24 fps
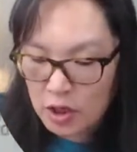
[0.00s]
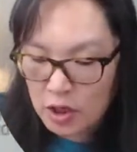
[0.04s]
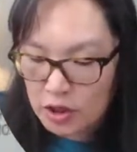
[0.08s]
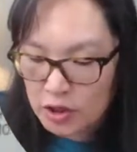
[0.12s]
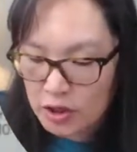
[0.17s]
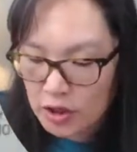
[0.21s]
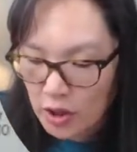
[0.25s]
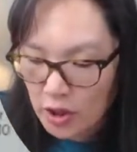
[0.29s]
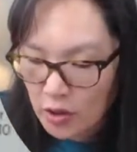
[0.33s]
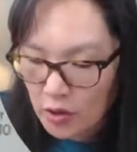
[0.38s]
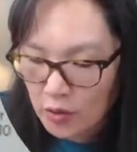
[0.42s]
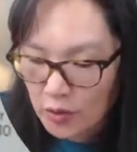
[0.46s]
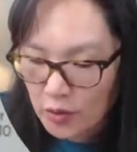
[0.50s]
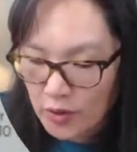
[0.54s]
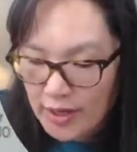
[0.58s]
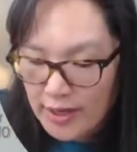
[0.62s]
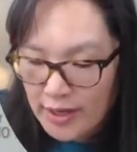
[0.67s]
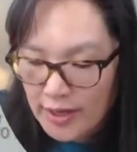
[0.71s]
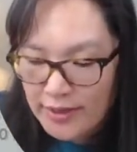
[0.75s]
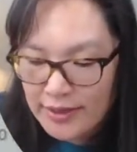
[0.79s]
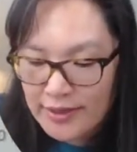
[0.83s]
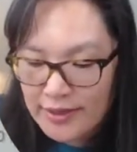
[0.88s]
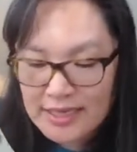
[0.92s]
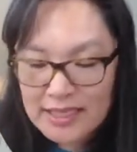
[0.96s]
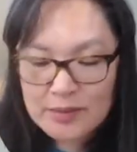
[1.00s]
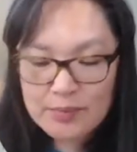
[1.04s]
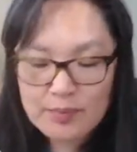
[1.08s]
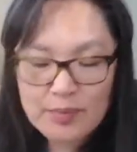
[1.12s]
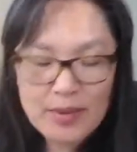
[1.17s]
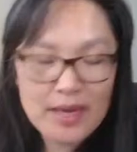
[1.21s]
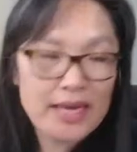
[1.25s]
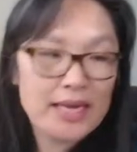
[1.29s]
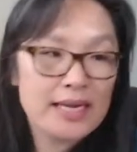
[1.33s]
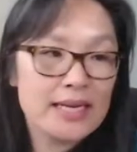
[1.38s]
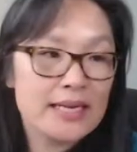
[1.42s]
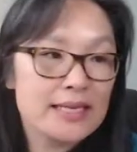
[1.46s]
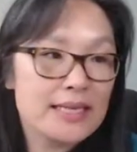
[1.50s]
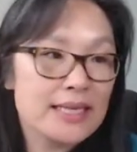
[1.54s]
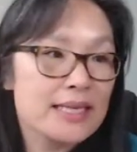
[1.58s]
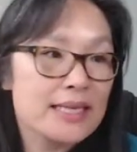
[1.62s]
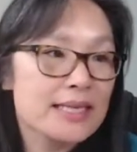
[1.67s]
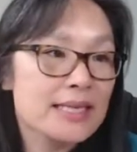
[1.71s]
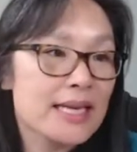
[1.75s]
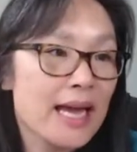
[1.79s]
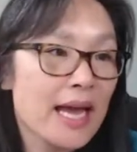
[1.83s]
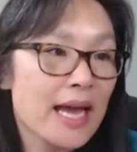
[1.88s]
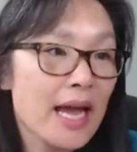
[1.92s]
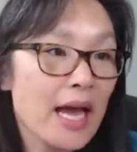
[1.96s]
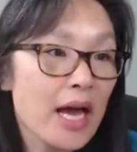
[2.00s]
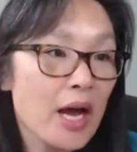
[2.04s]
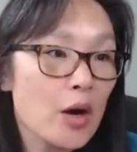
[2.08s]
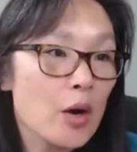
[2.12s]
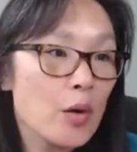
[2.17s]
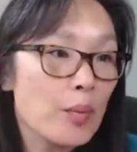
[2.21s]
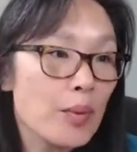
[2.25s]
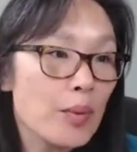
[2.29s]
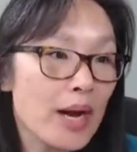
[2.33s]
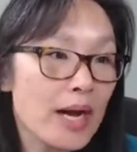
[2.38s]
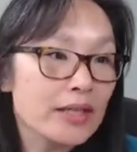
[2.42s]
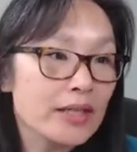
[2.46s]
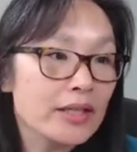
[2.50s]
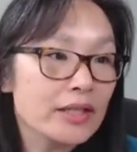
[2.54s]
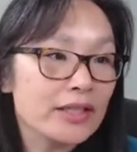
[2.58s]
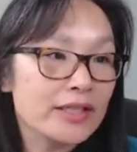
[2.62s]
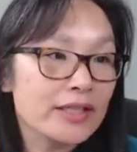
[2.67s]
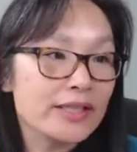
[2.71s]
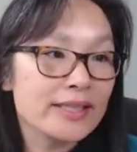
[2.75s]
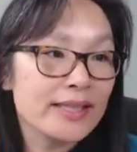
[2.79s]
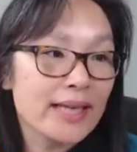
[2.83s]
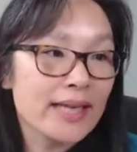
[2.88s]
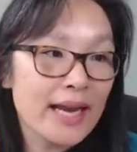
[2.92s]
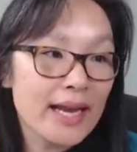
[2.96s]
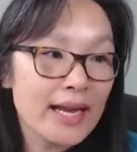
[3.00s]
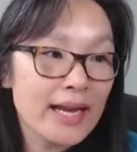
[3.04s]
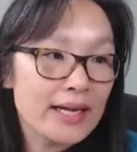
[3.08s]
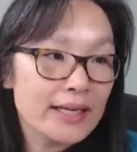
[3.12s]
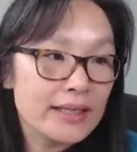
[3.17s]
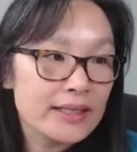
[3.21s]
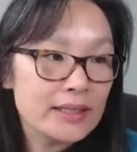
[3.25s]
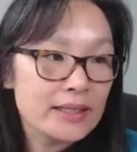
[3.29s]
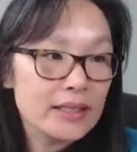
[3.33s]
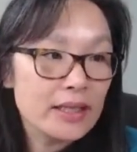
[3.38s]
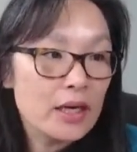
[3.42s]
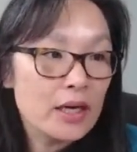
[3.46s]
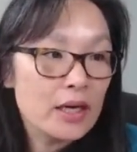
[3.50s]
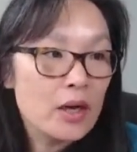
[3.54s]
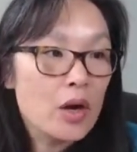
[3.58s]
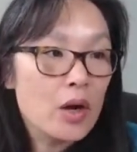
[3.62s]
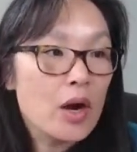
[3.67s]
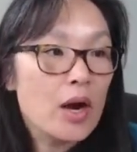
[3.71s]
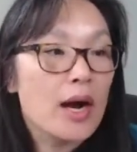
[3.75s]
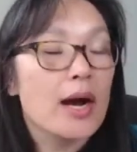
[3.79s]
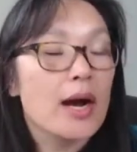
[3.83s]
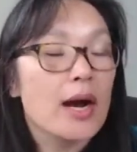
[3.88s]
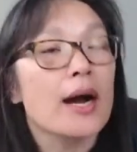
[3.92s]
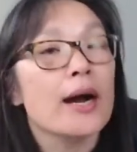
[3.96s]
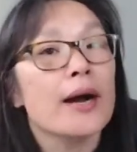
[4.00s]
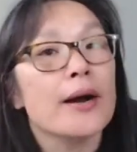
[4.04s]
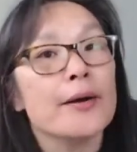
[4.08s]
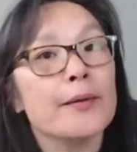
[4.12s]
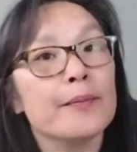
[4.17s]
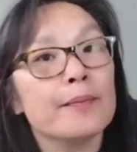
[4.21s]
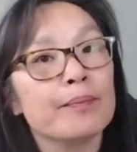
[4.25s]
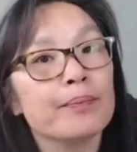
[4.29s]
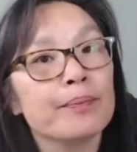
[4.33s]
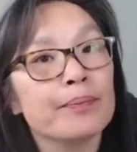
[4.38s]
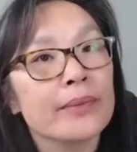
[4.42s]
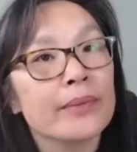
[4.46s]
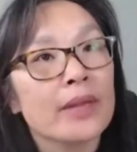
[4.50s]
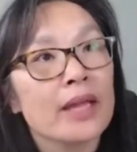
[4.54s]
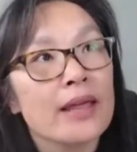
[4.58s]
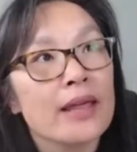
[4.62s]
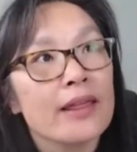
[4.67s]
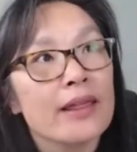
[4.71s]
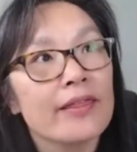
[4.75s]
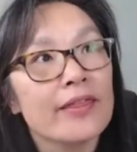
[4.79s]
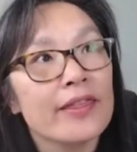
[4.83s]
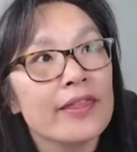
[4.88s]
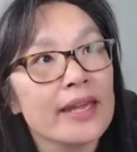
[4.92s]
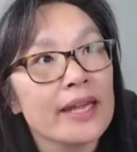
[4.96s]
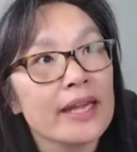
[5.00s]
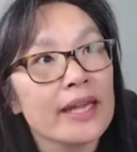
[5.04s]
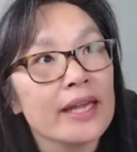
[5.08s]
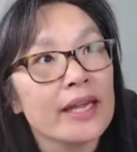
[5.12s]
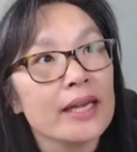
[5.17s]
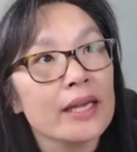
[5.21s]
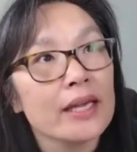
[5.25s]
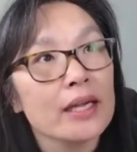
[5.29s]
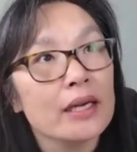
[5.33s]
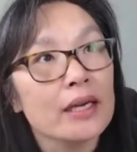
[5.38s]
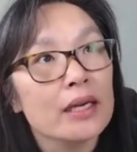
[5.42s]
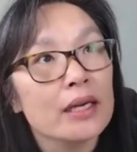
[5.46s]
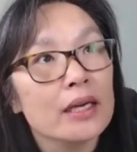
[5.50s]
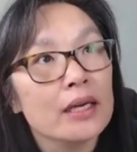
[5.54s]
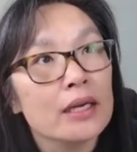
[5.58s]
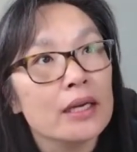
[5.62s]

So this maze is to help understand the